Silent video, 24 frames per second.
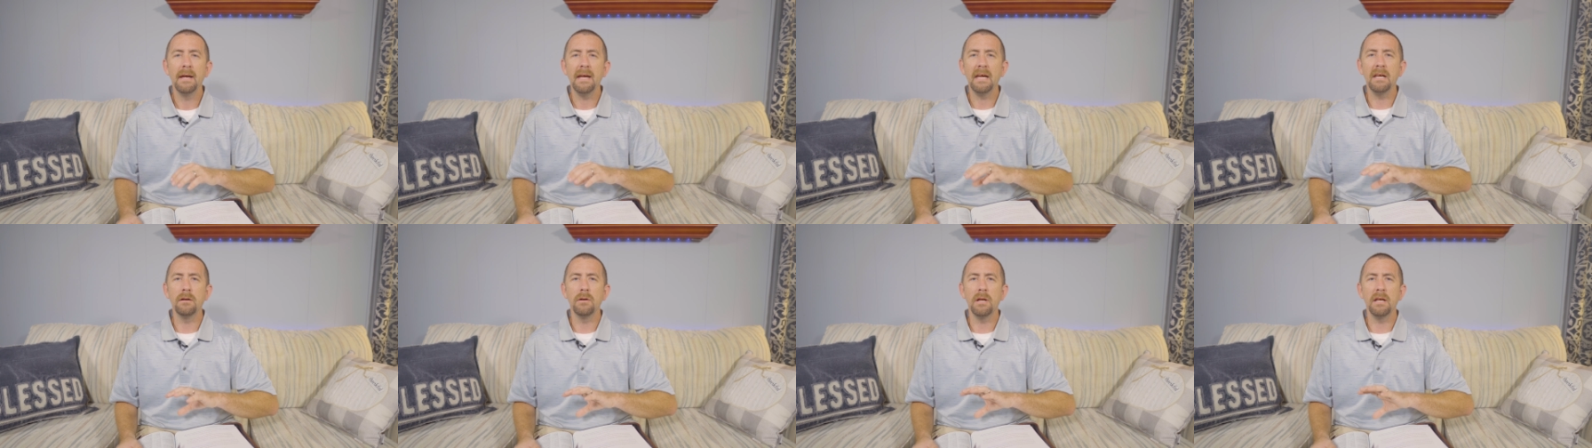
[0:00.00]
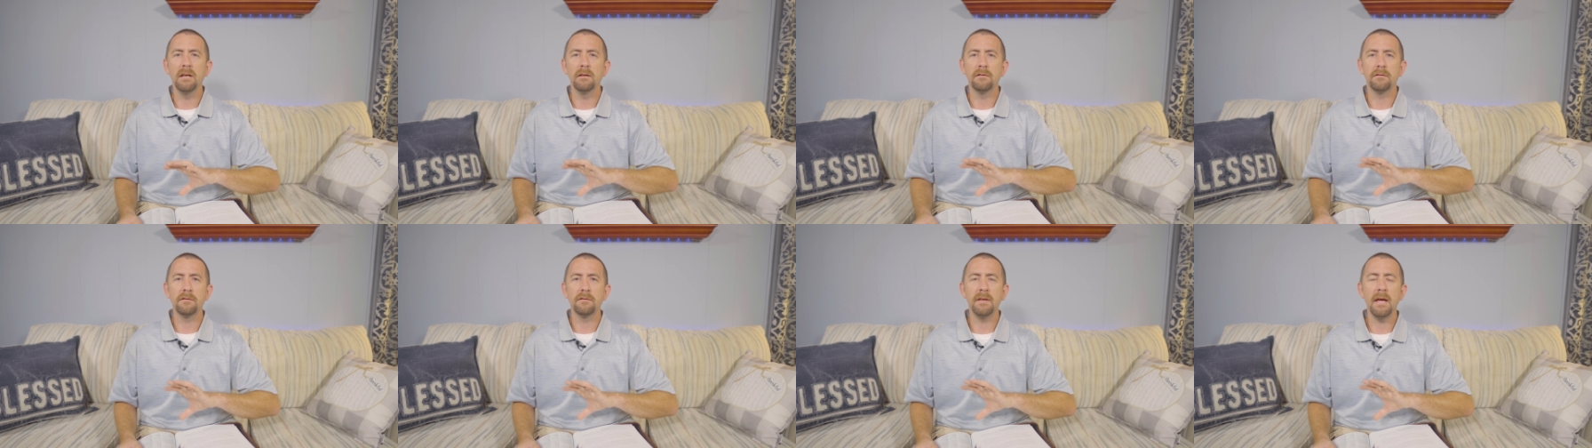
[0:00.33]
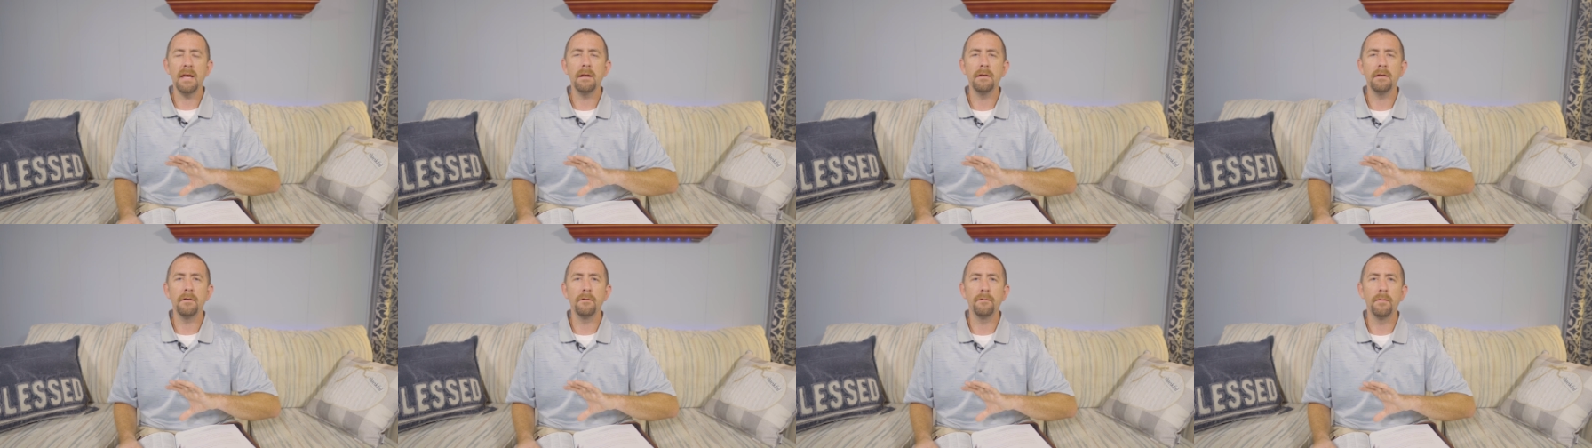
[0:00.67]
and
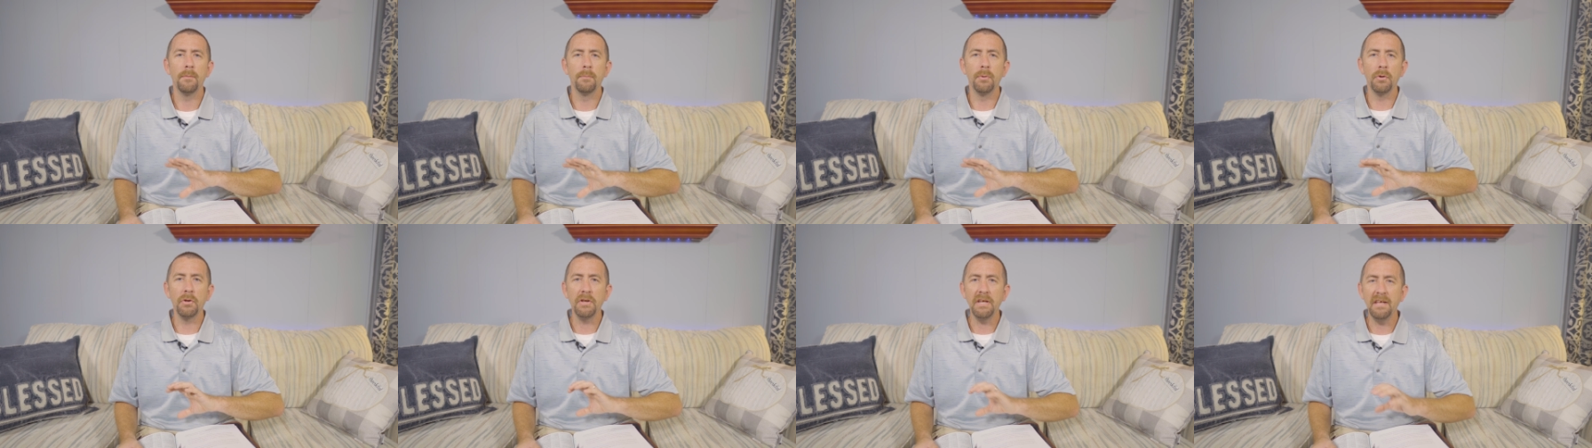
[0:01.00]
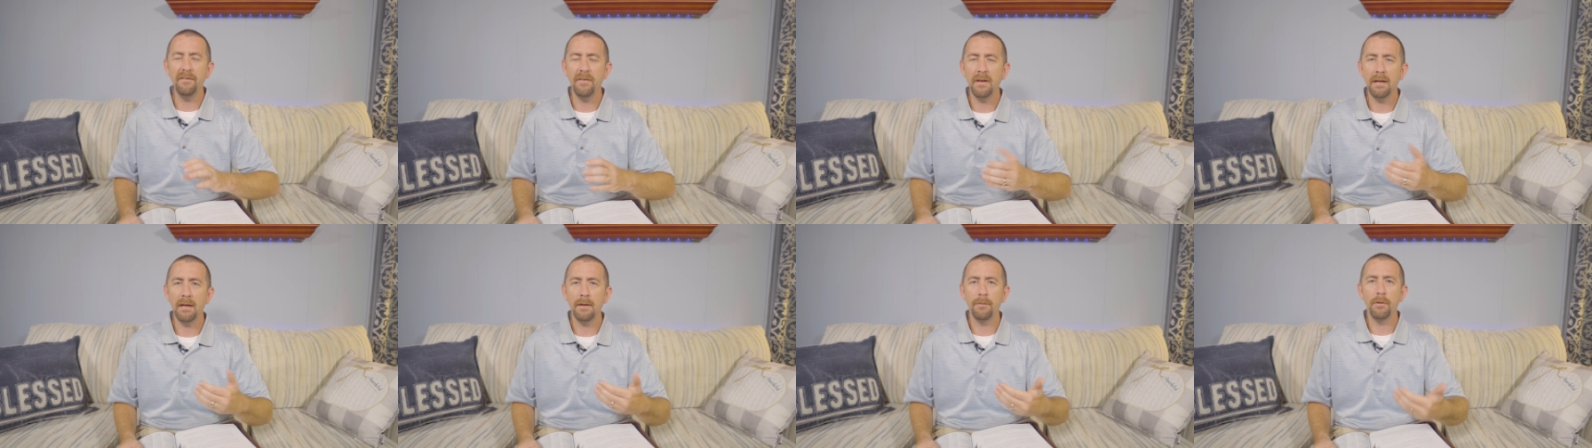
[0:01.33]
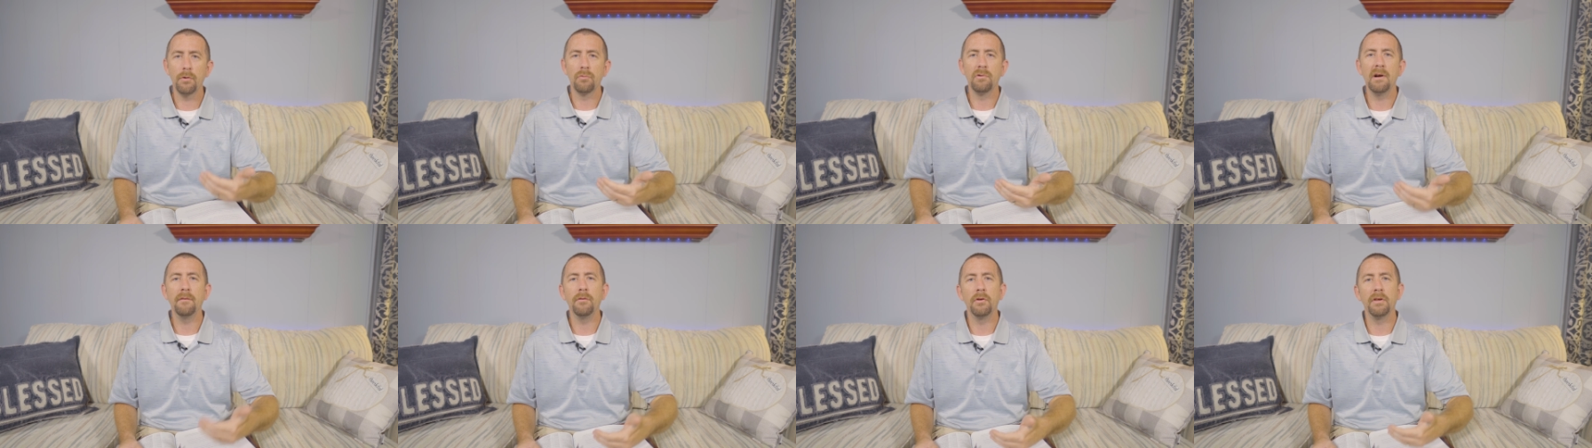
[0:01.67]
instead of believing in
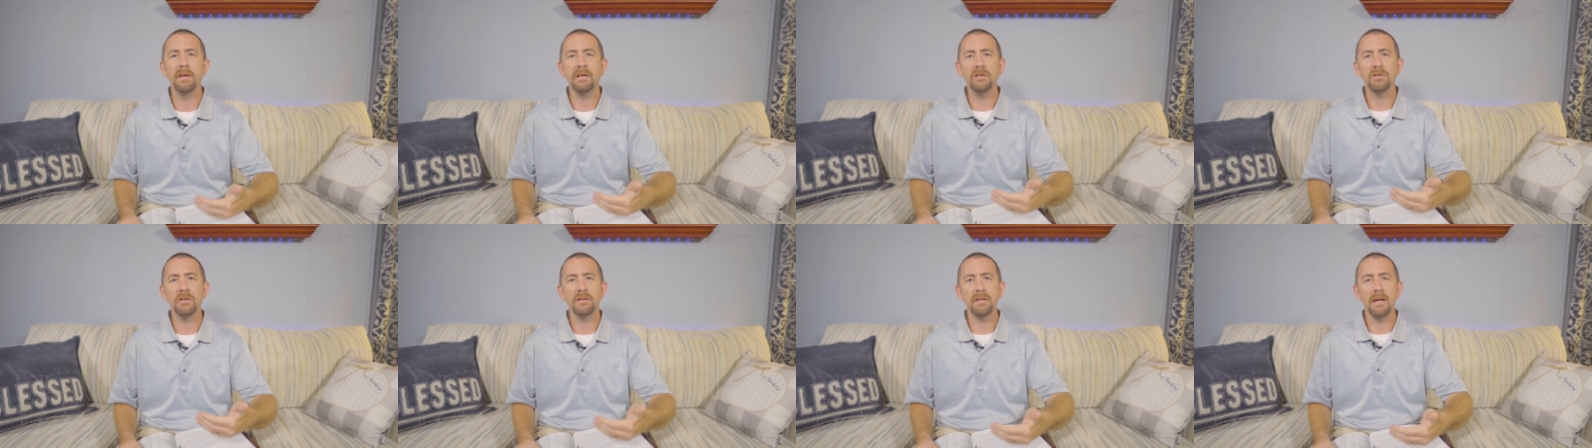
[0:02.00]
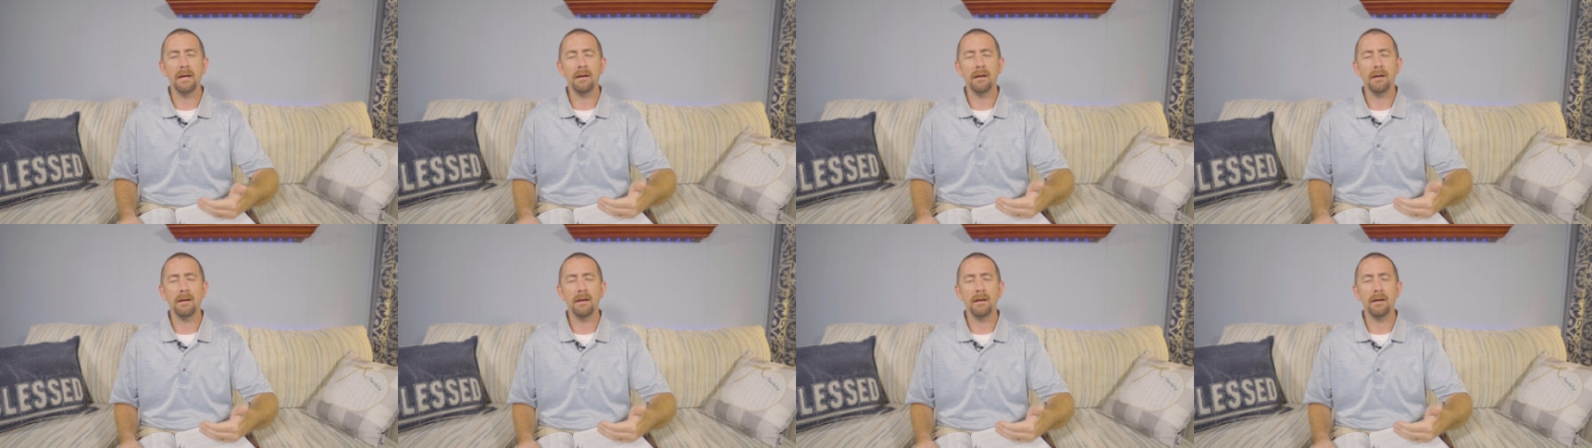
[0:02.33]
the revelation